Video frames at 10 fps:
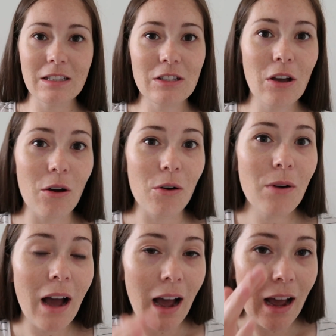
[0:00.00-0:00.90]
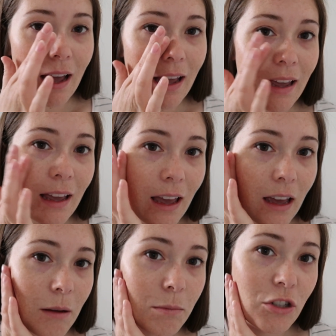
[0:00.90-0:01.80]
So I
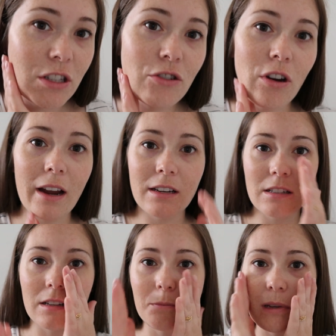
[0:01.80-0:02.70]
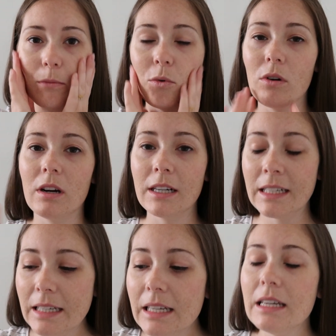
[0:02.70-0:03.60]
am just trying to be
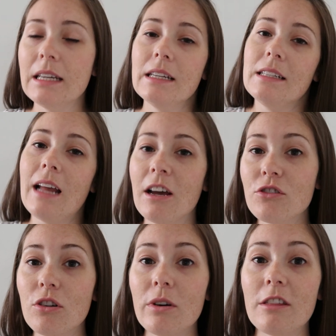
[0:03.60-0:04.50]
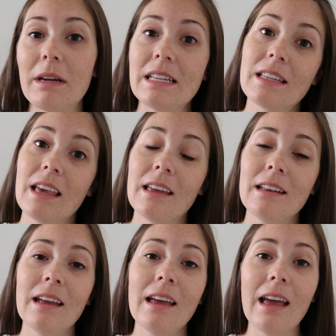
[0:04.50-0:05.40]
more natural with my
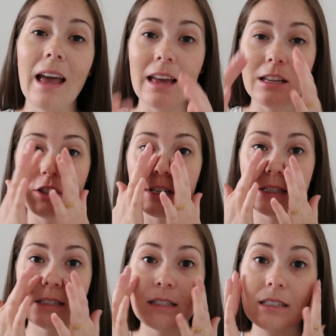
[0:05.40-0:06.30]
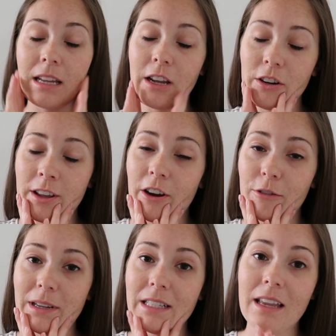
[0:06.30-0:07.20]
skin and just take good care
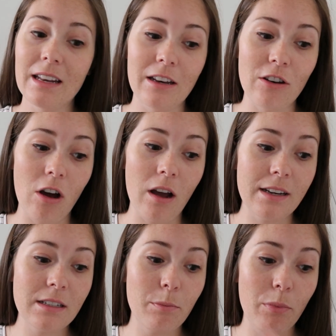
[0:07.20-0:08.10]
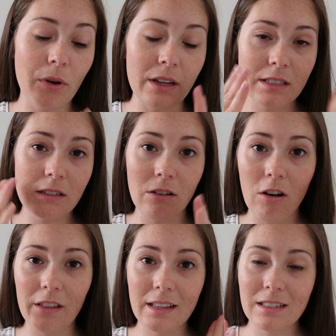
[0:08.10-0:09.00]
of my skin and not put
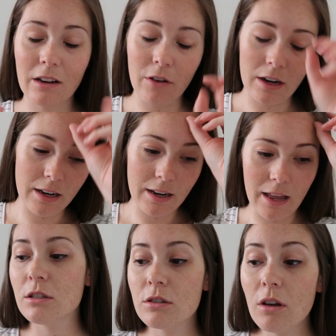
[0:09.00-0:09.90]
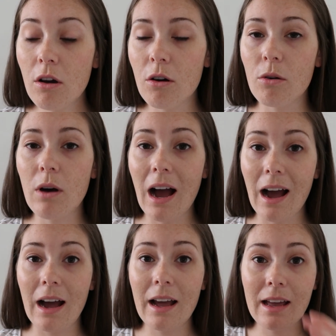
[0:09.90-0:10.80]
all that stuff on it. So
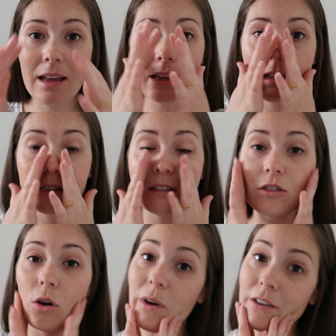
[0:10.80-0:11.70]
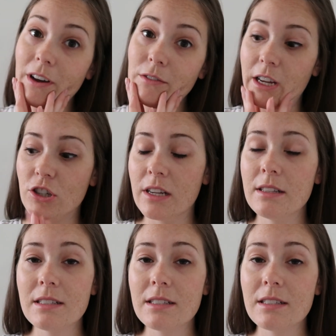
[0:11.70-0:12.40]
I don't wear foundation.